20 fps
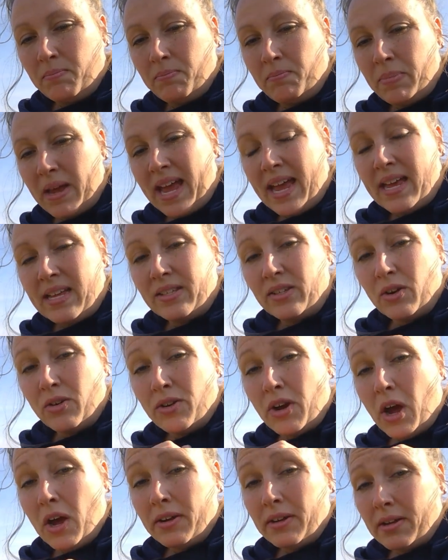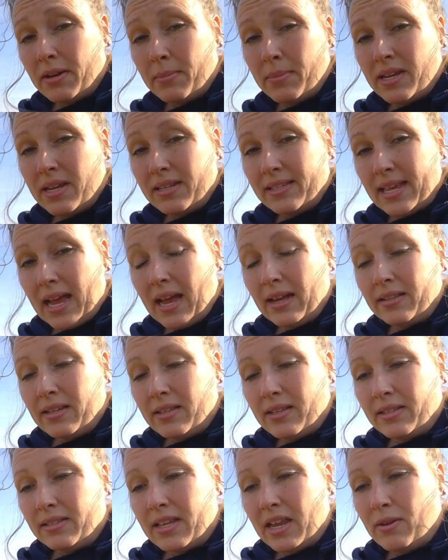beds are not going to be exactly
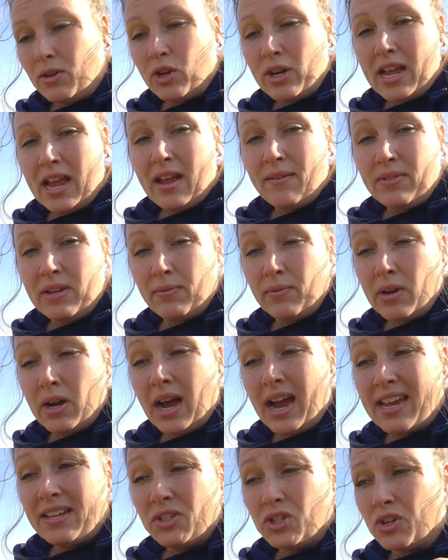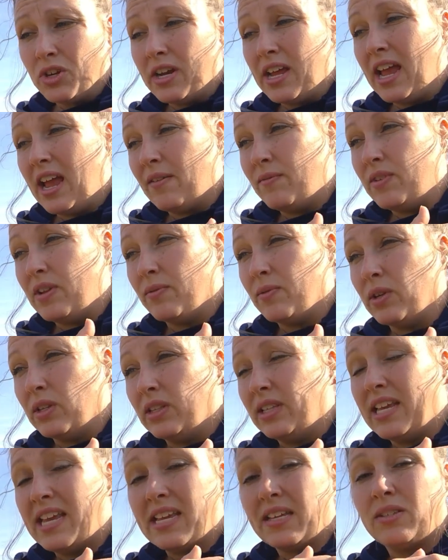the same. You're going to have different heights, you're going to have different
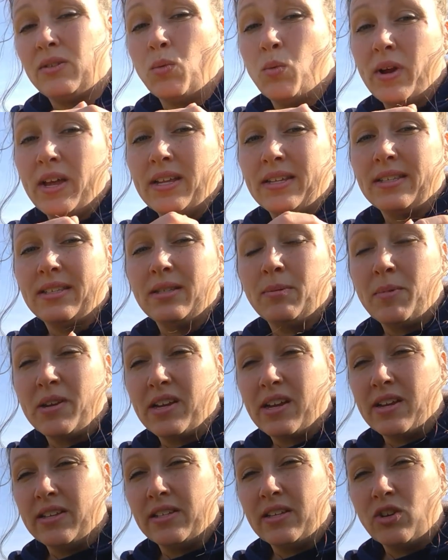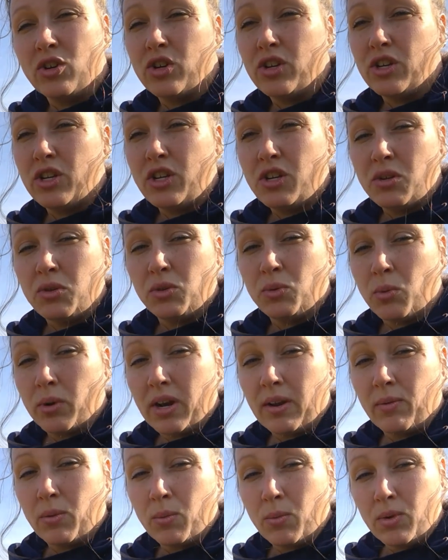lengths, widths, because you're going to use
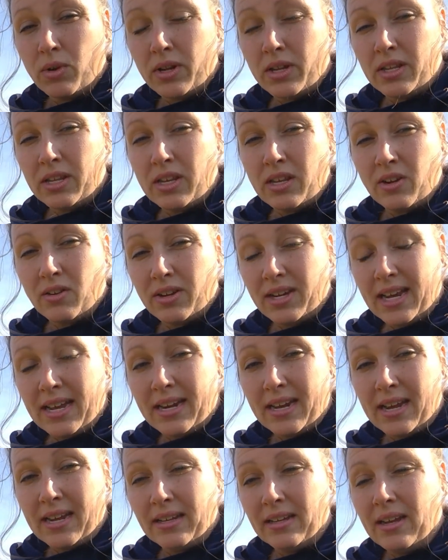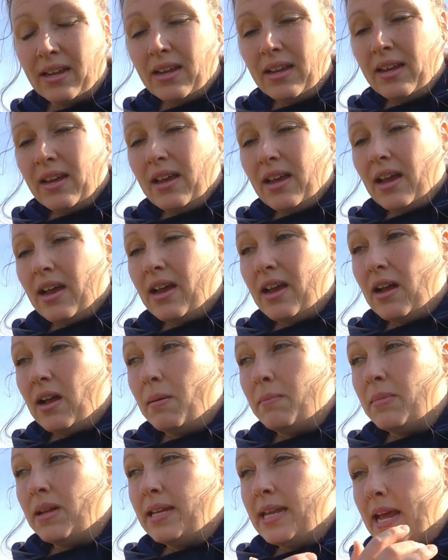whatever wood that you're getting.
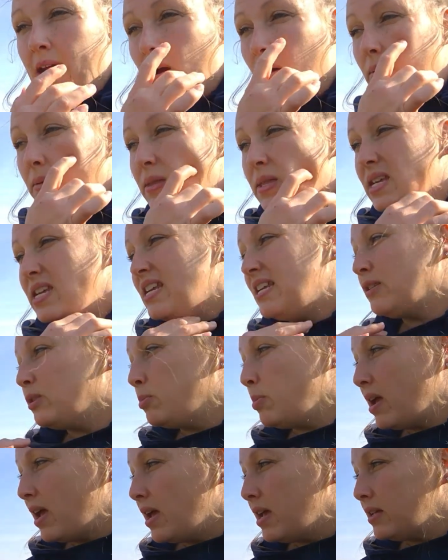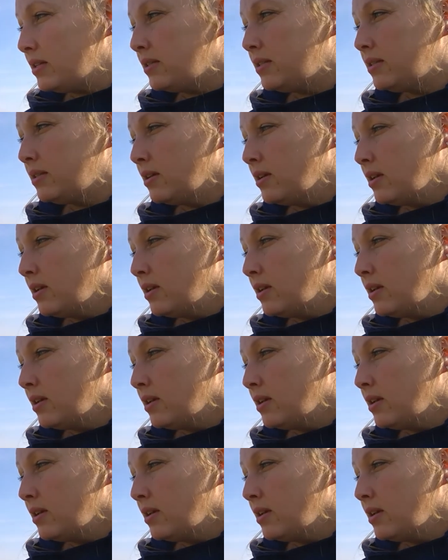Um, now, these beds,